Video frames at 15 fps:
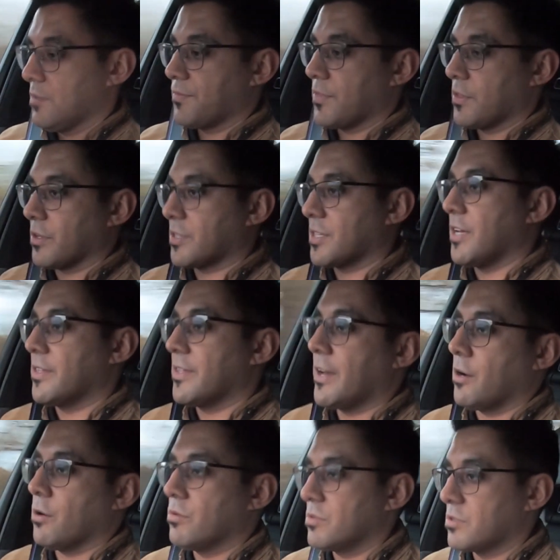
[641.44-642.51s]
like that
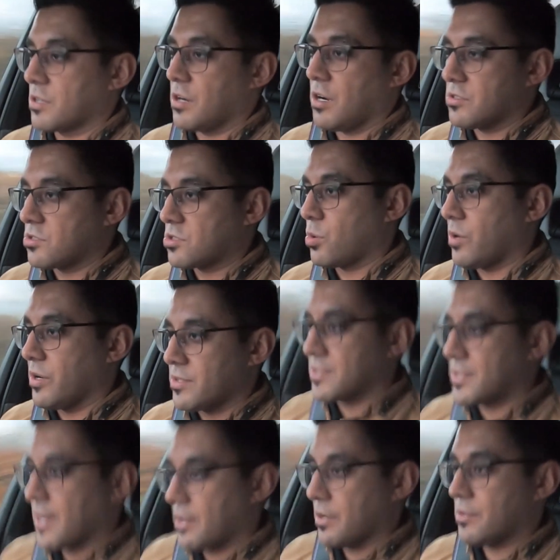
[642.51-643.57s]
now, the car just quietens
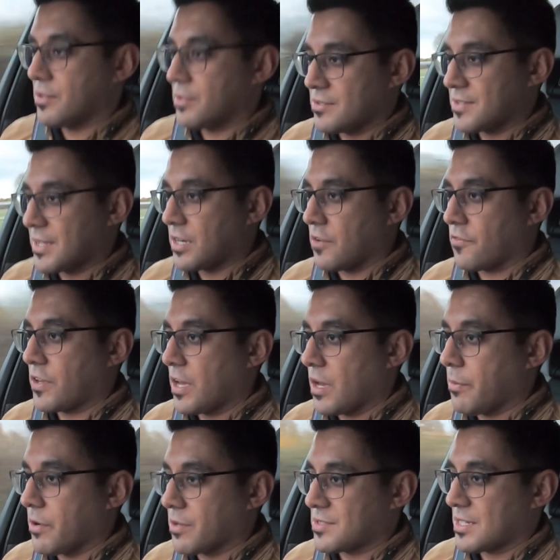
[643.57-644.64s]
down. The ZF
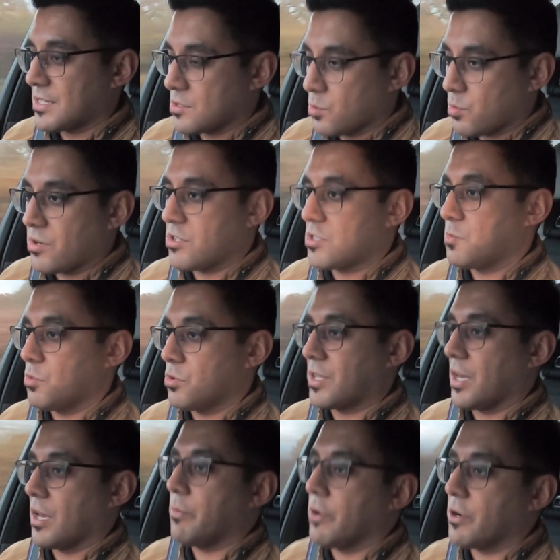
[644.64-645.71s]
gearbox is a very smooth
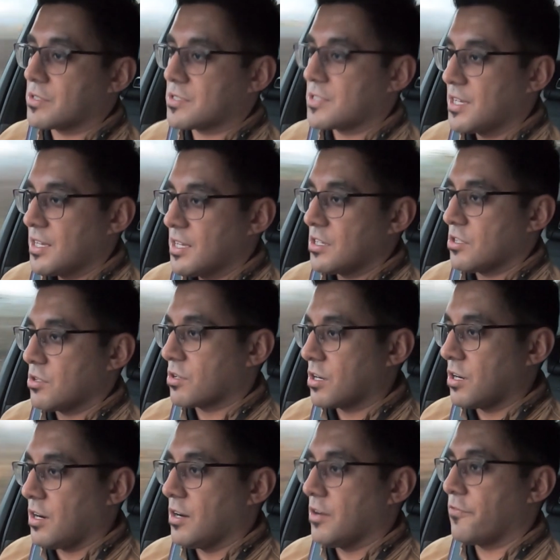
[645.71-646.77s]
gearbox. You
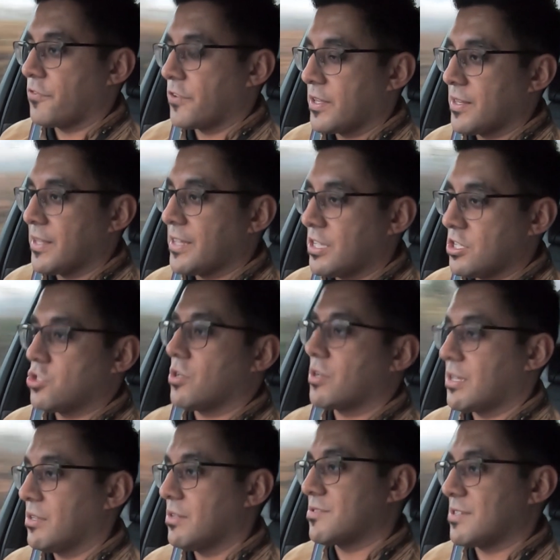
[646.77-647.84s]
can't feel any
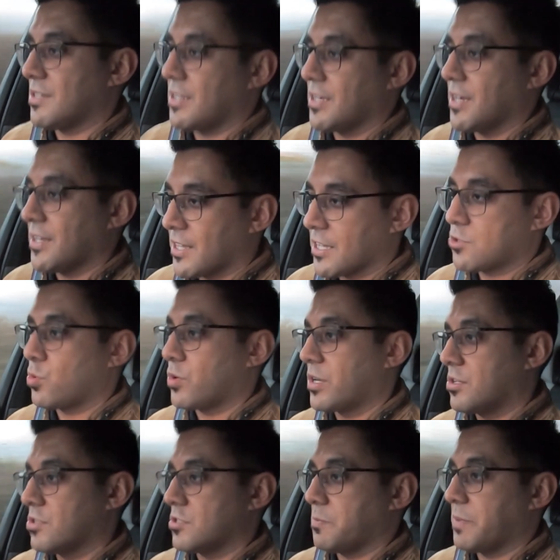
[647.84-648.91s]
jerkiness in it, and that's what it
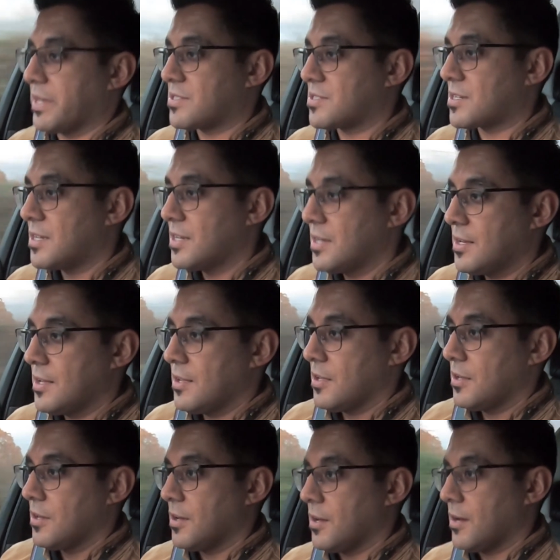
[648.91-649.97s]
does best.
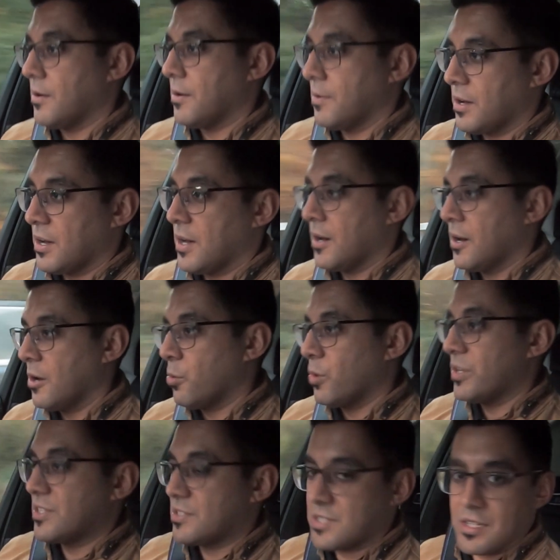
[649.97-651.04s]

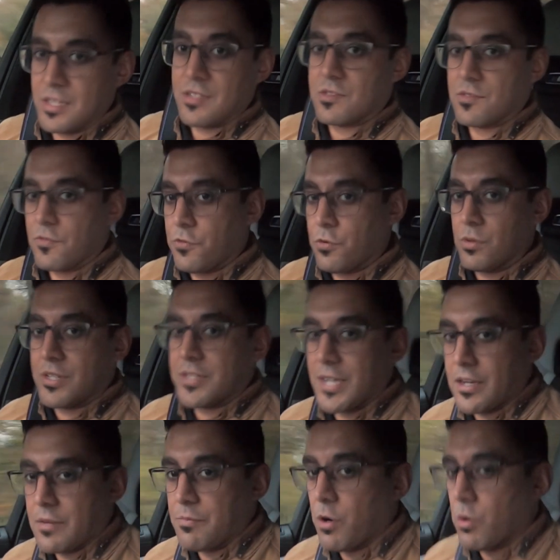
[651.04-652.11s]
When it's in its full
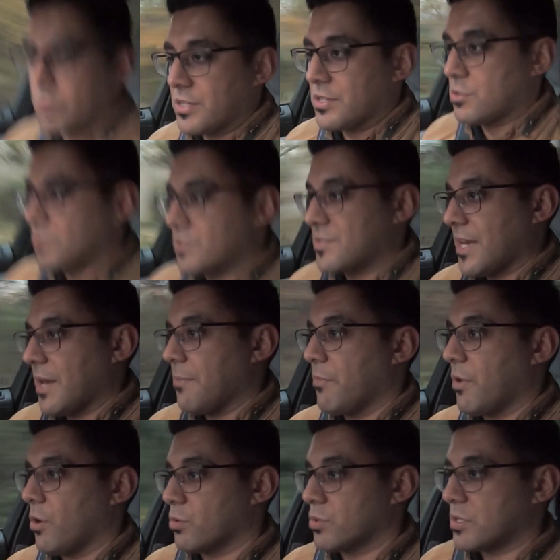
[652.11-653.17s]
attack mode, into its M
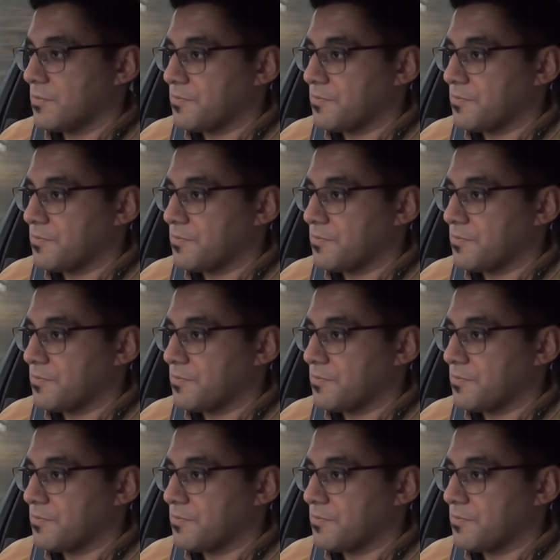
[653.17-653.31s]
mode,